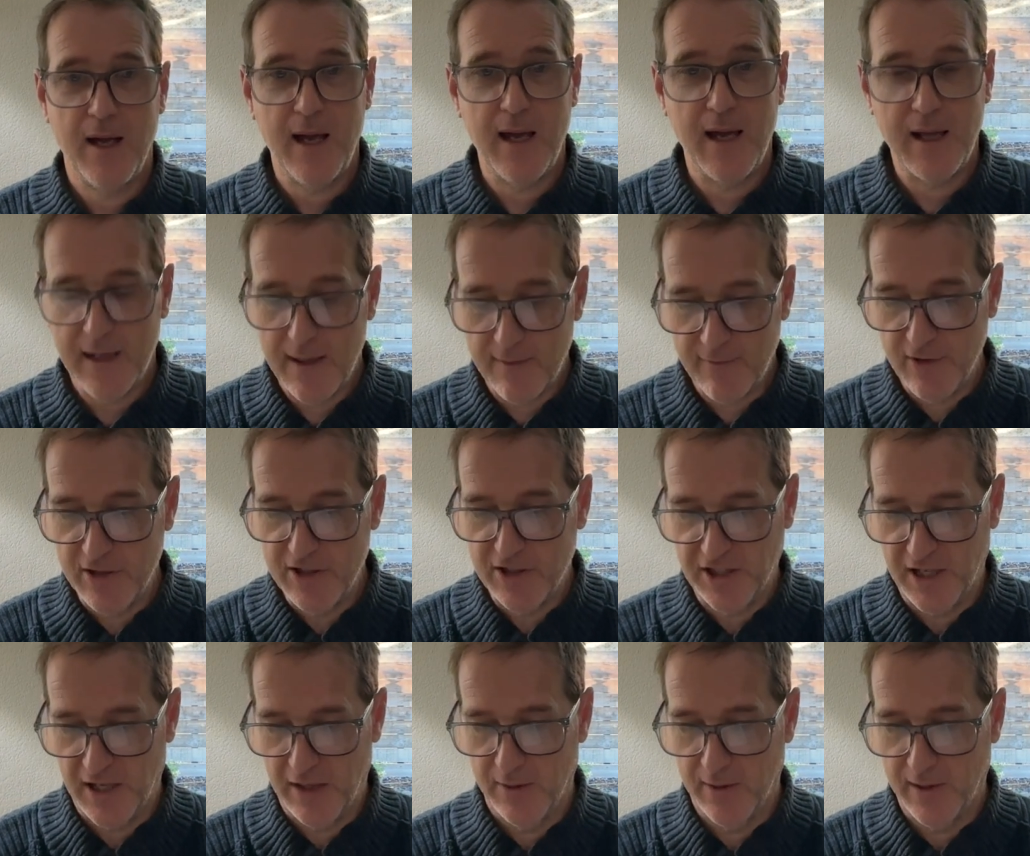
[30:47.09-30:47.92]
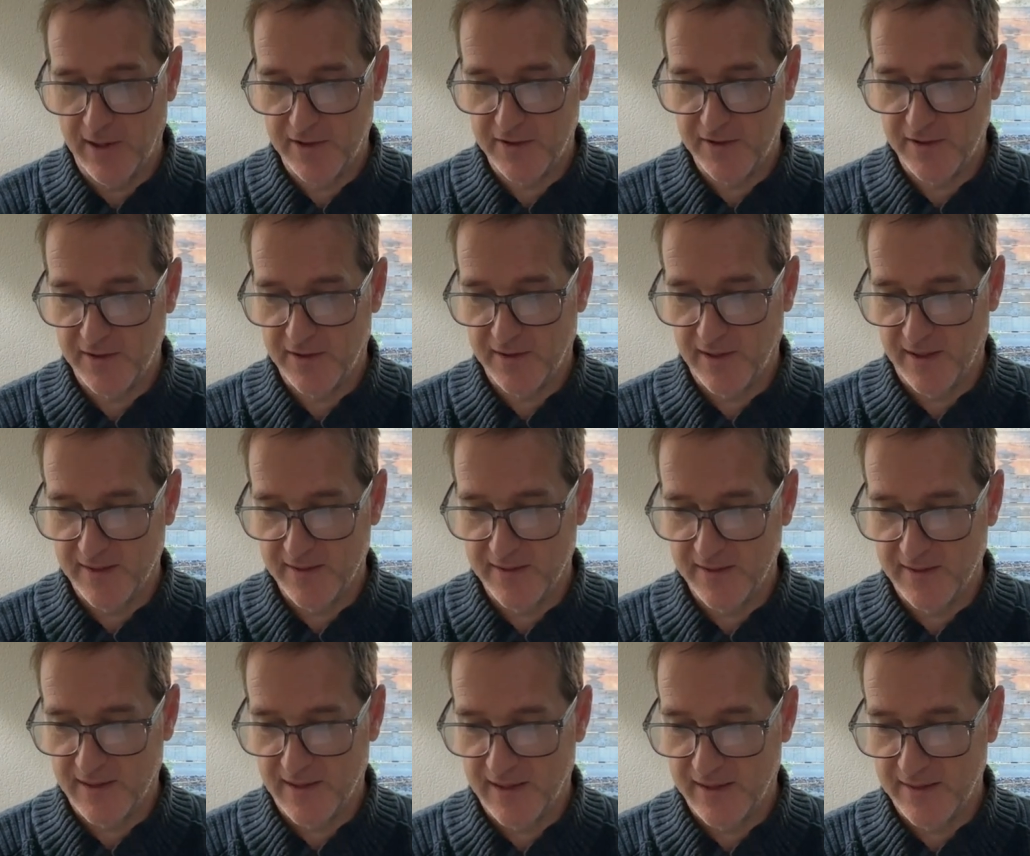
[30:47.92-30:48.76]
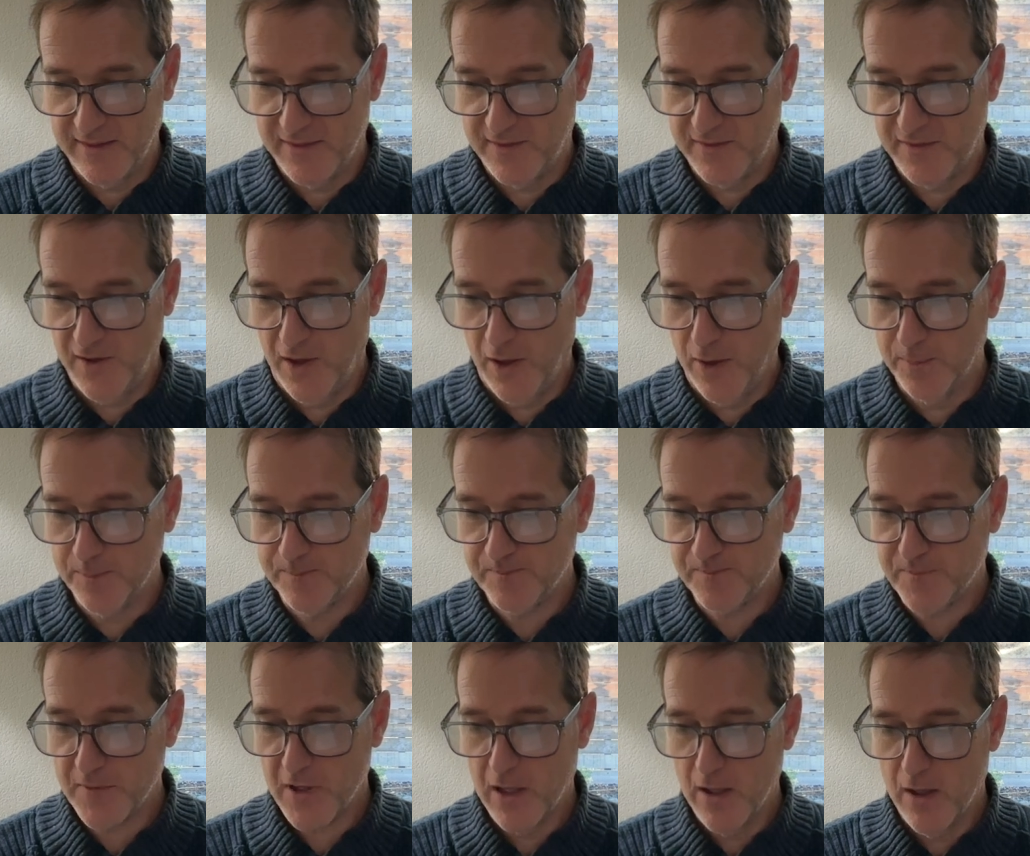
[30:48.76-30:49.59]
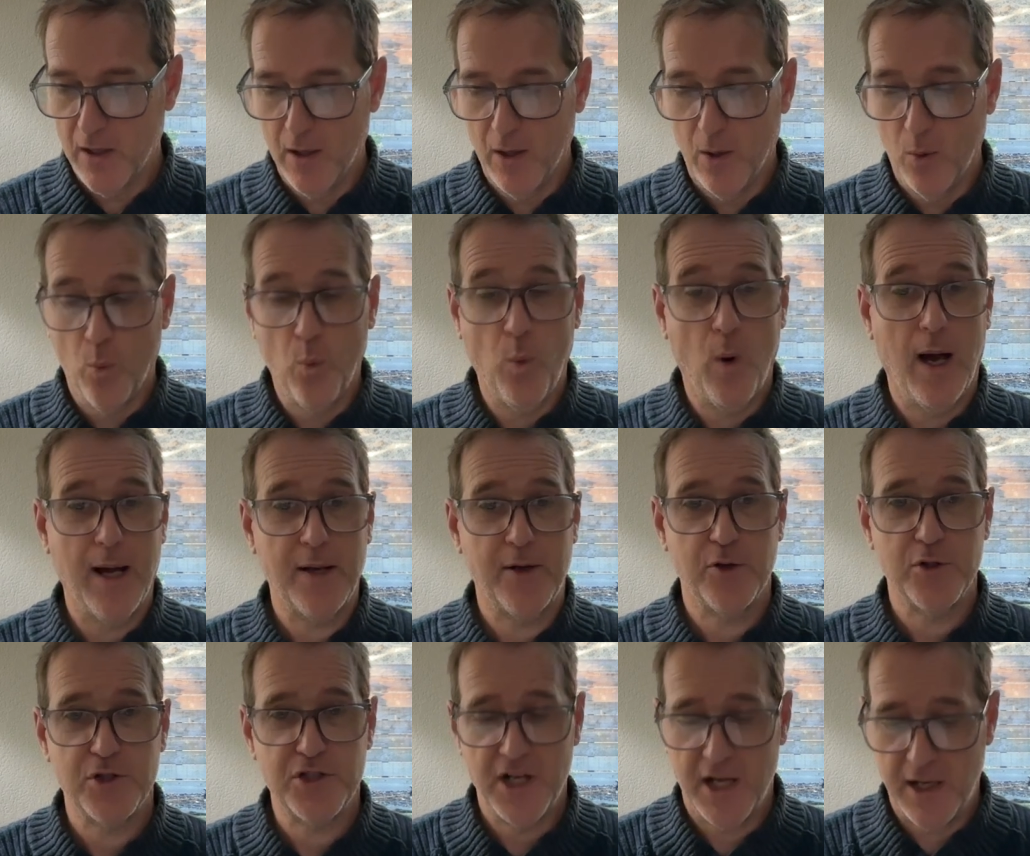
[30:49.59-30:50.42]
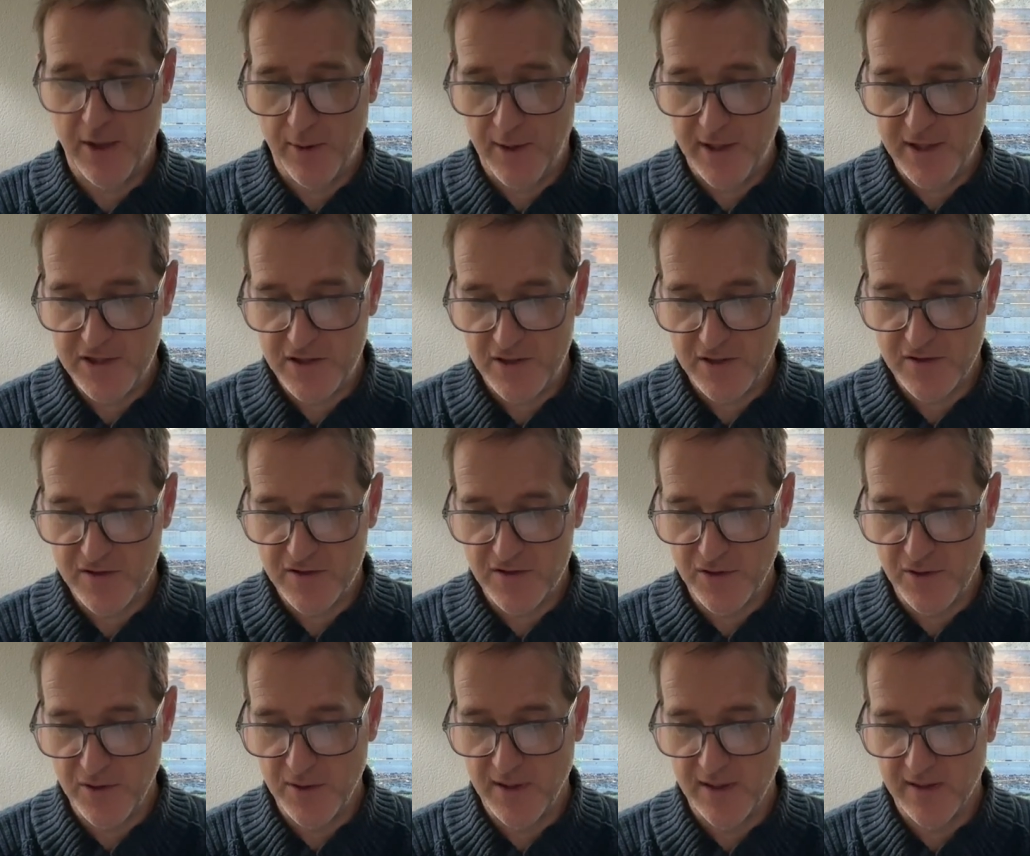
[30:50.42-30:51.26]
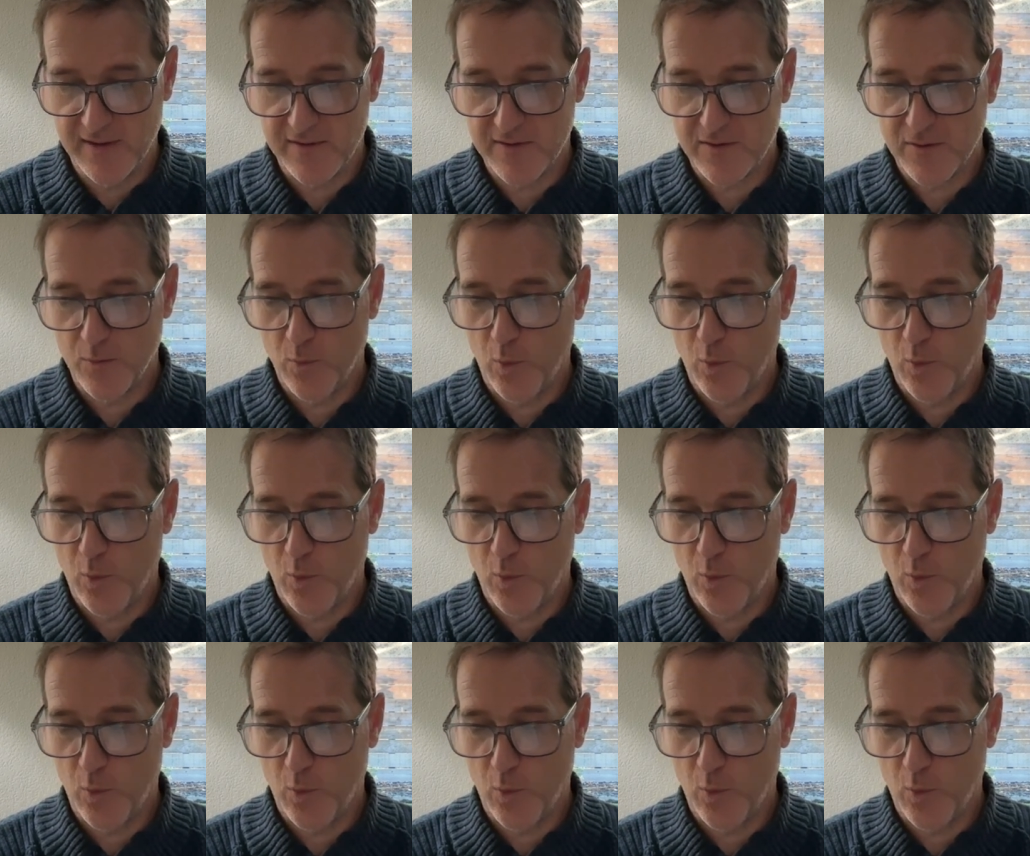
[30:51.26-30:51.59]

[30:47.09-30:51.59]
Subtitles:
And every generation does that. So why do generations do this?